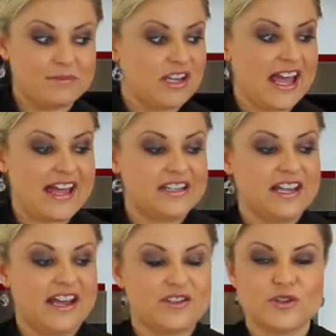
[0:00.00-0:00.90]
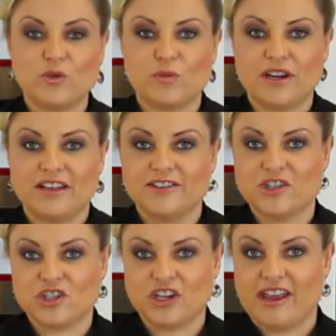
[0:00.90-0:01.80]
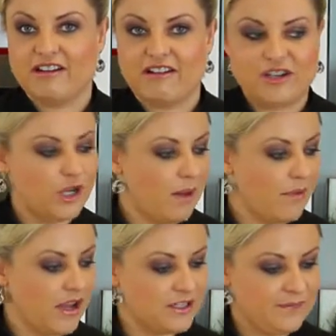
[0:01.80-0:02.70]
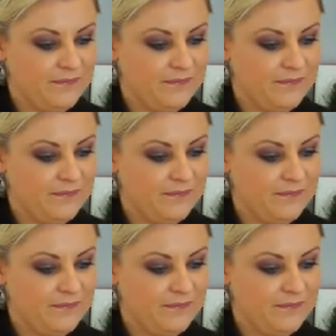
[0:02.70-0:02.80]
to add our strawberry, ginger and orange compote.